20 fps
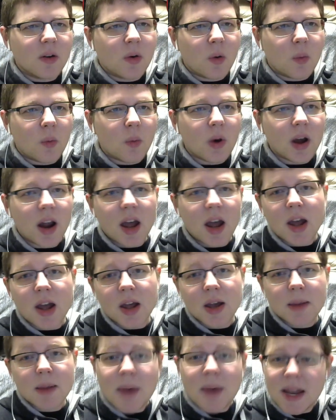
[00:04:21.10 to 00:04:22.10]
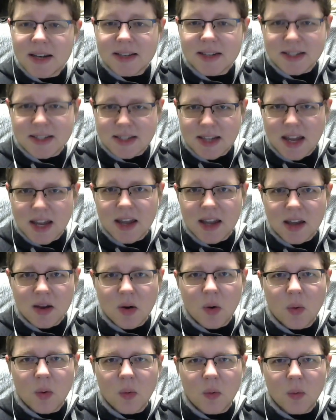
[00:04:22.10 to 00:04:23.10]
what I meant to say,
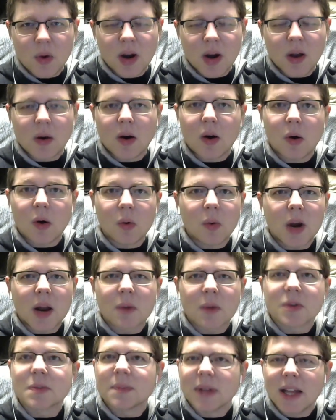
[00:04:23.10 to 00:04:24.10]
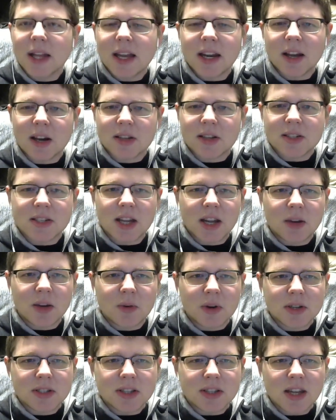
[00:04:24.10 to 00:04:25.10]
what I was planning on saying
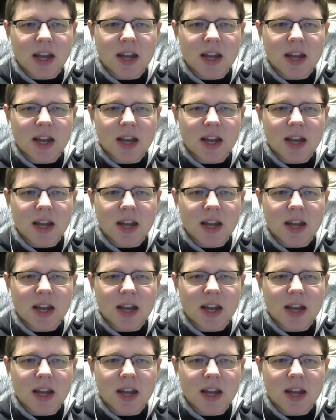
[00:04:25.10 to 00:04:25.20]
was,